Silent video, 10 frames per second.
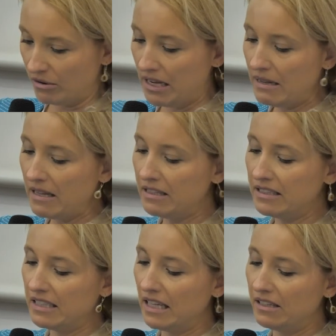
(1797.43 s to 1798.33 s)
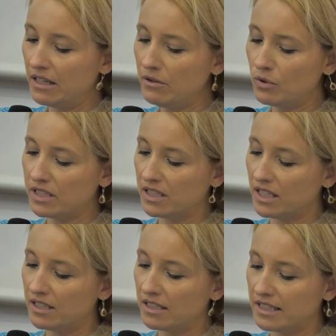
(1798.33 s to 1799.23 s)
Yeah. Then was
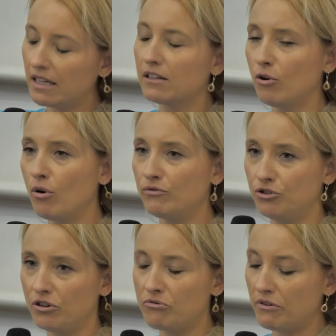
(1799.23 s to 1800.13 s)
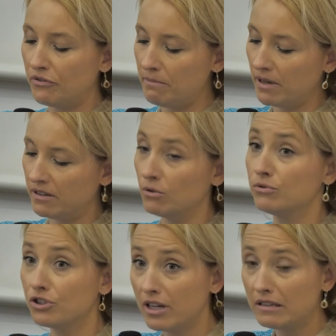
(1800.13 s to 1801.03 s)
the second law of geography by the
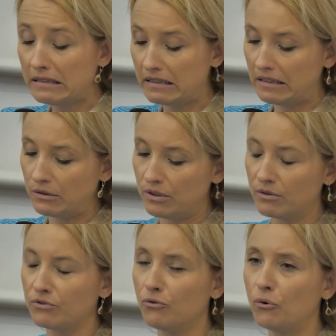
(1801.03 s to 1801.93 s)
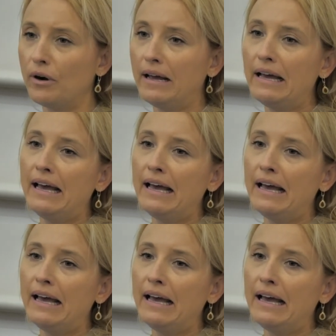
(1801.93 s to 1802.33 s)
Goodchild in 2004.